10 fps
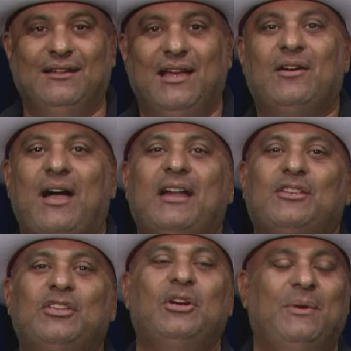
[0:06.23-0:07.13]
I go, how
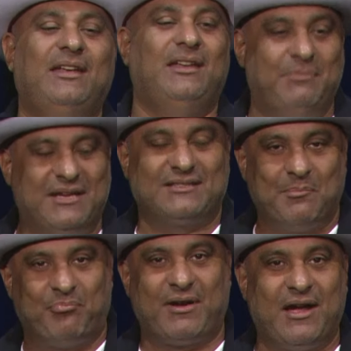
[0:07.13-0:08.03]
did you know India? Because
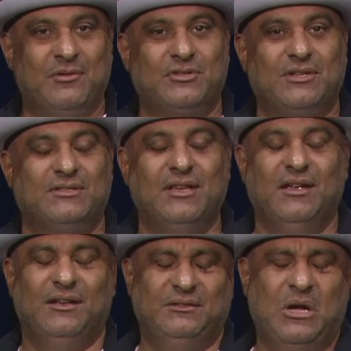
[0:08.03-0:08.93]
I'm brown? She goes,
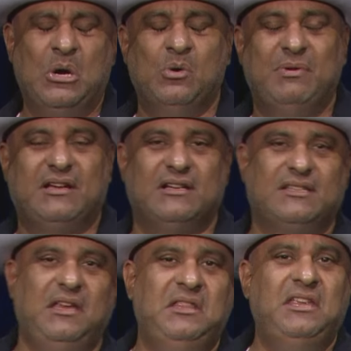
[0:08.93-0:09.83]
no, because
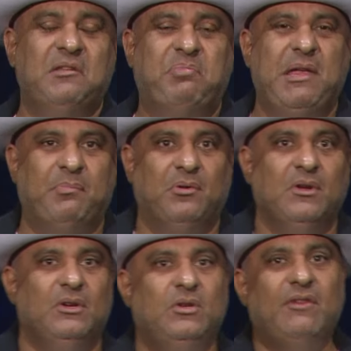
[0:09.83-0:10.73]
the Indian people,
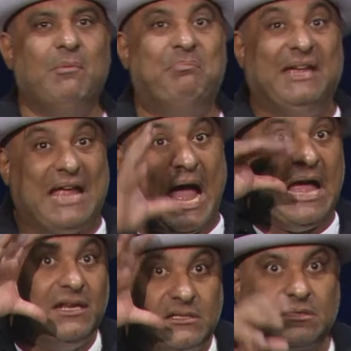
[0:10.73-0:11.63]
you have a big
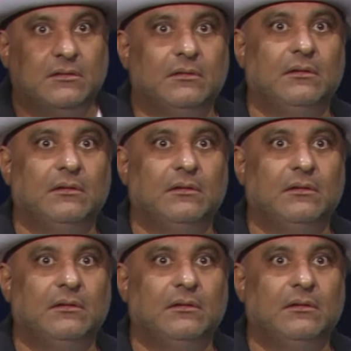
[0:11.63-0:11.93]
eyes